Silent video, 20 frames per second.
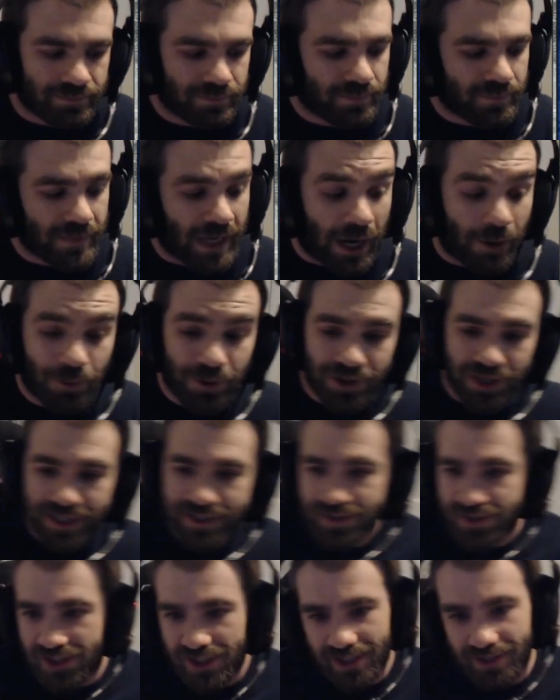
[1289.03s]
I would
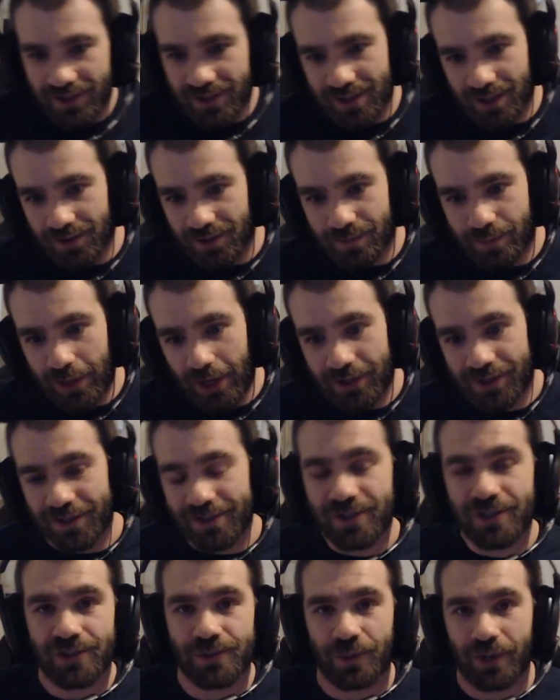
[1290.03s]
like to see this other
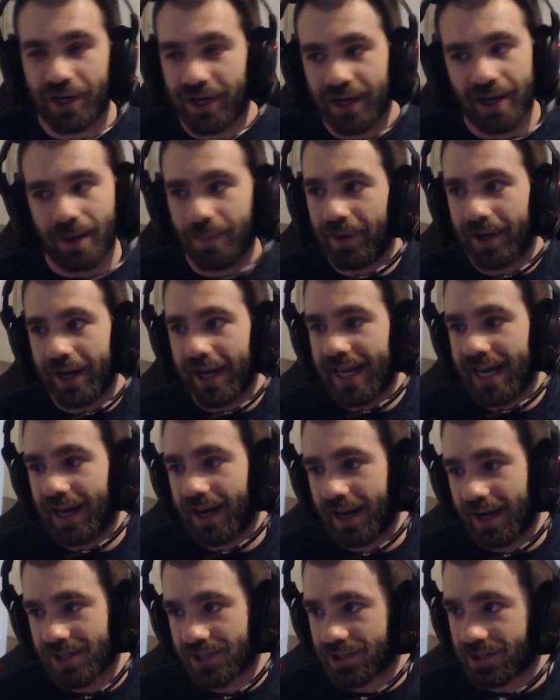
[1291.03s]
project she's working on, but I
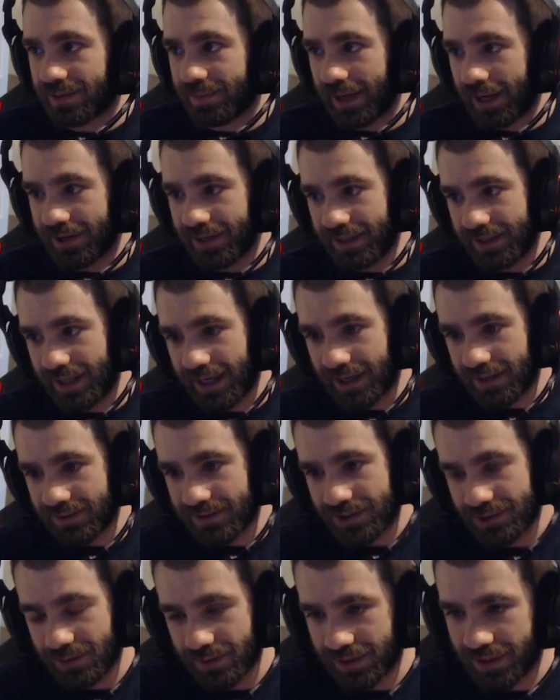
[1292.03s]
can't ask her about it yet
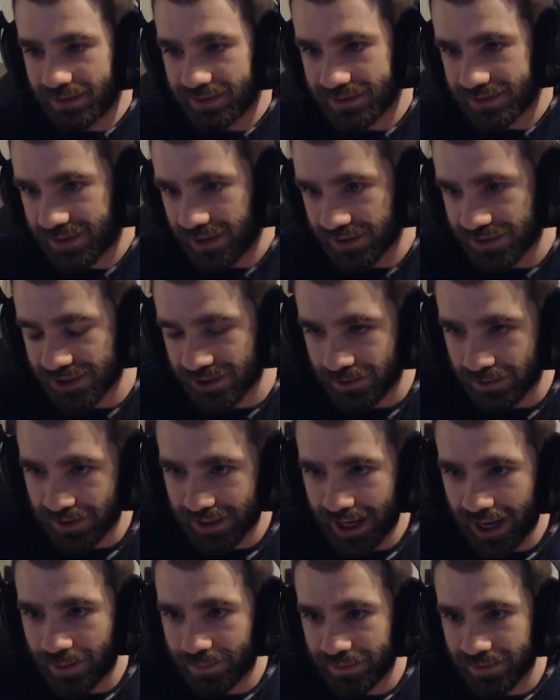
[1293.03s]
until
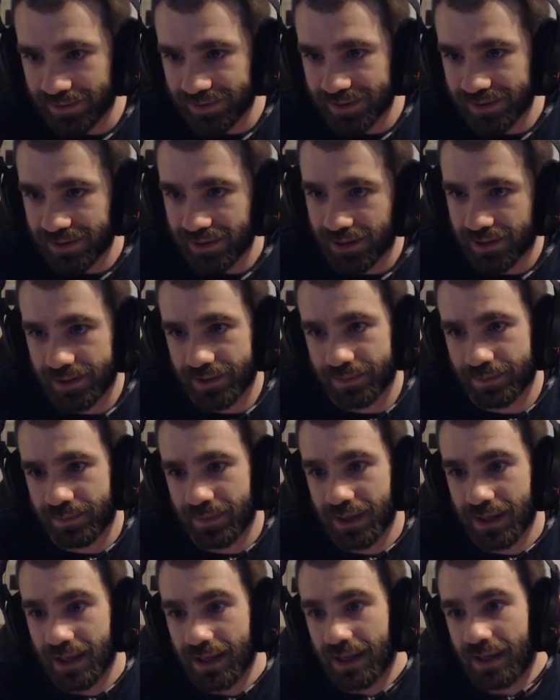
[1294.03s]
it happened. I'm
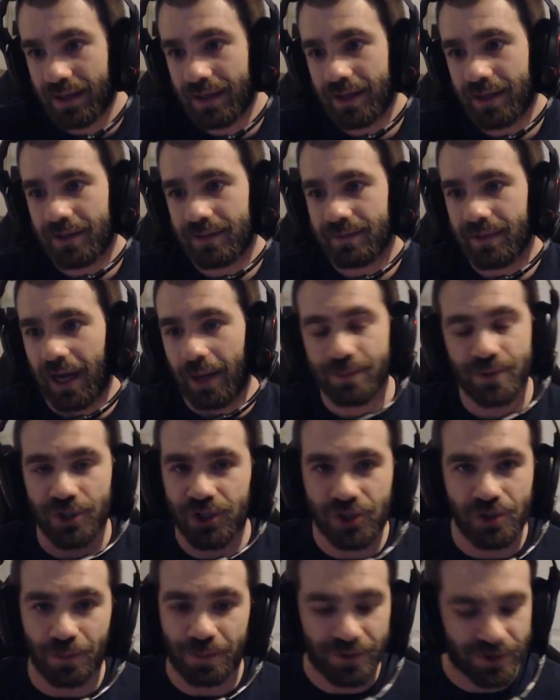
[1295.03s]

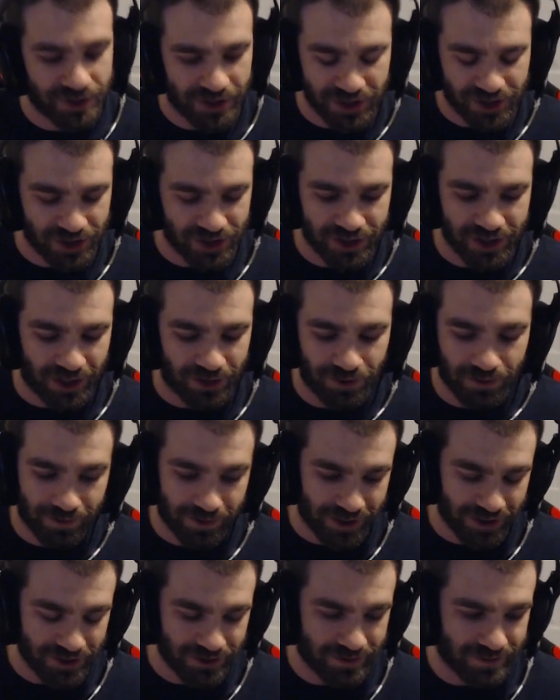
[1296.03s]
just superstitious. I don't
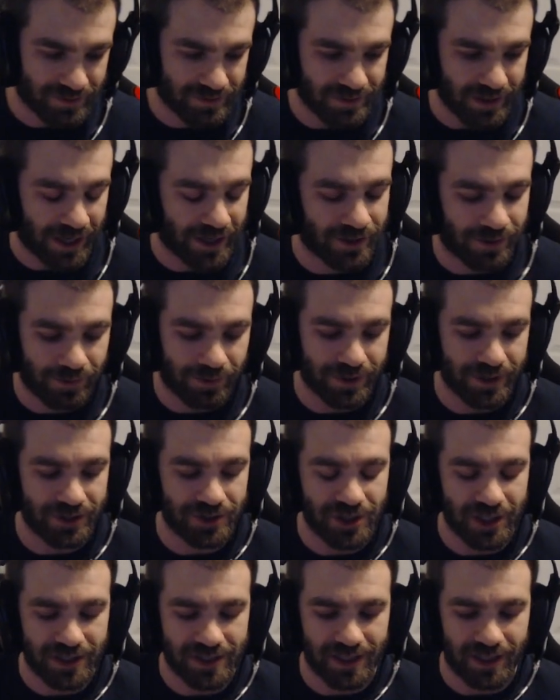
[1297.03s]
want to
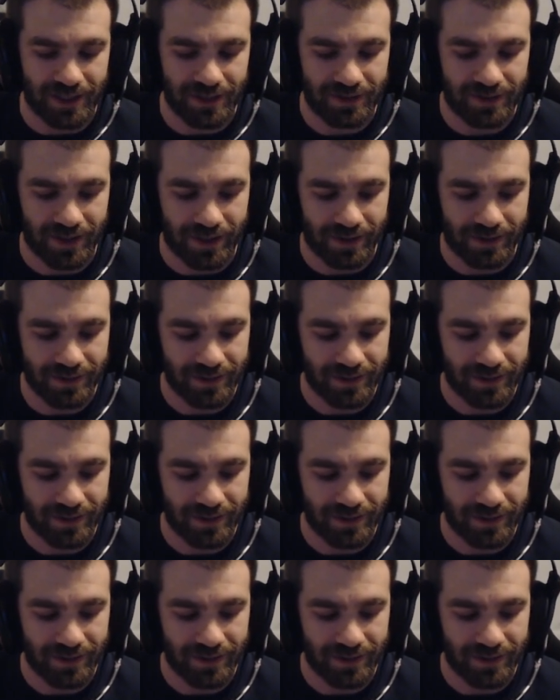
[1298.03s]
jinx anything.